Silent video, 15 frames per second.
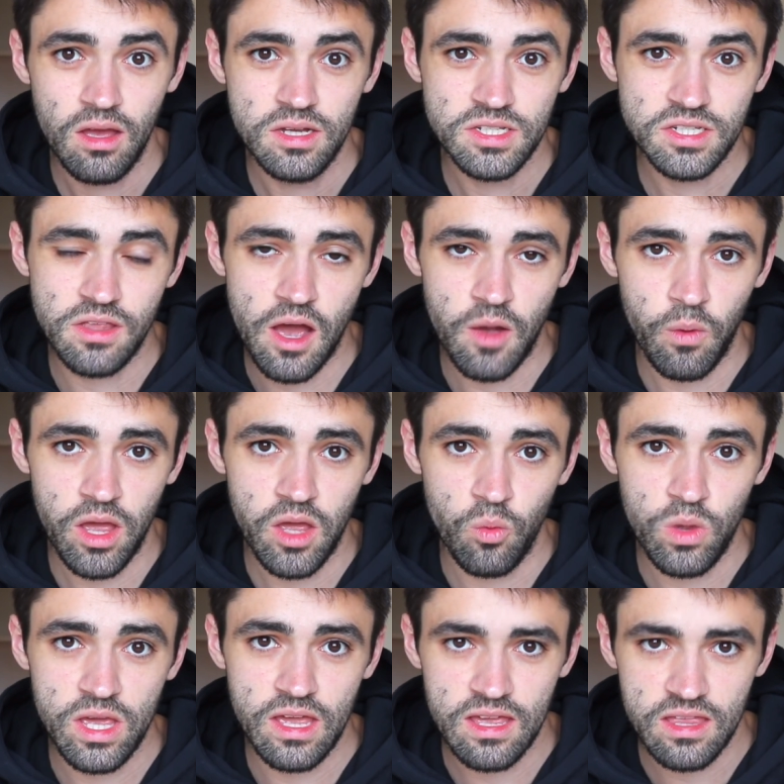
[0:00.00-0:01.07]
So that way
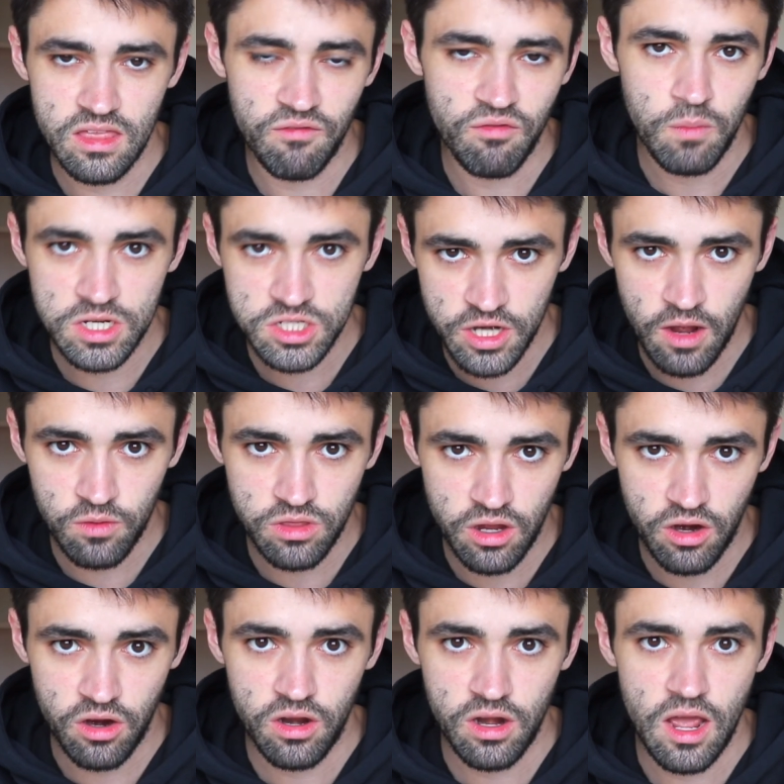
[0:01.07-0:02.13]
we can get the information out
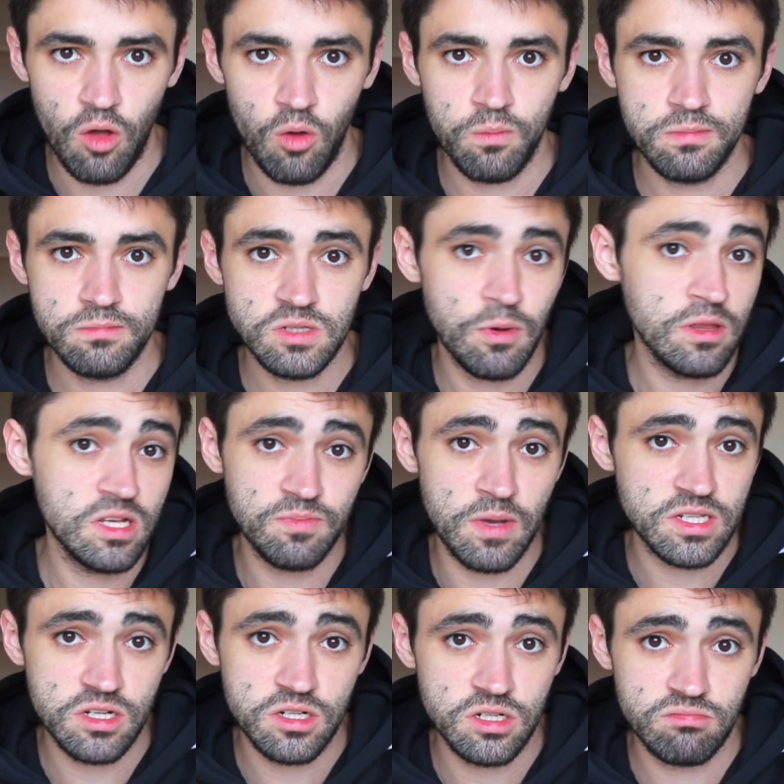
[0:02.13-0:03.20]
there and help spread this
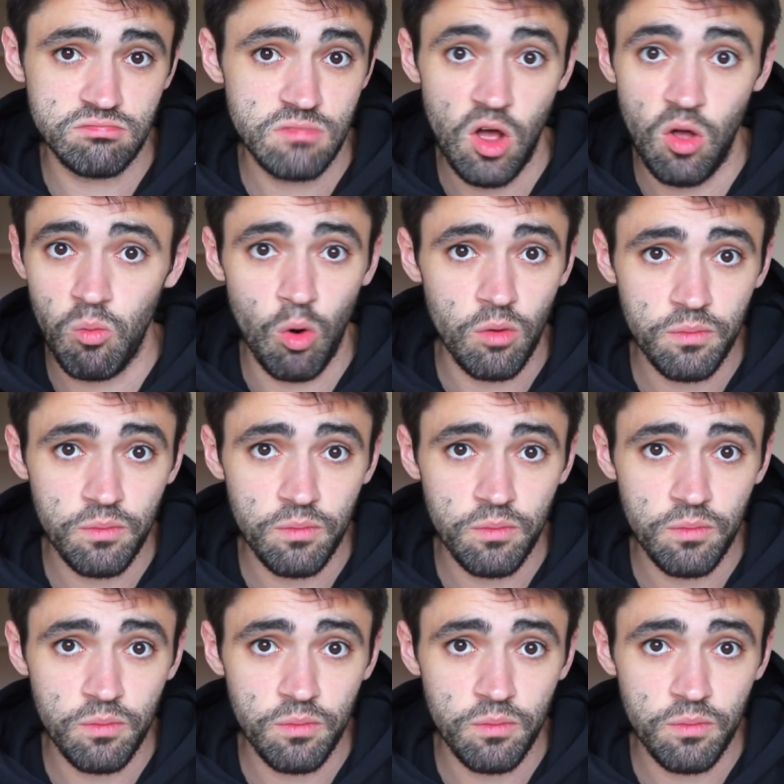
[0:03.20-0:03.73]
message and help more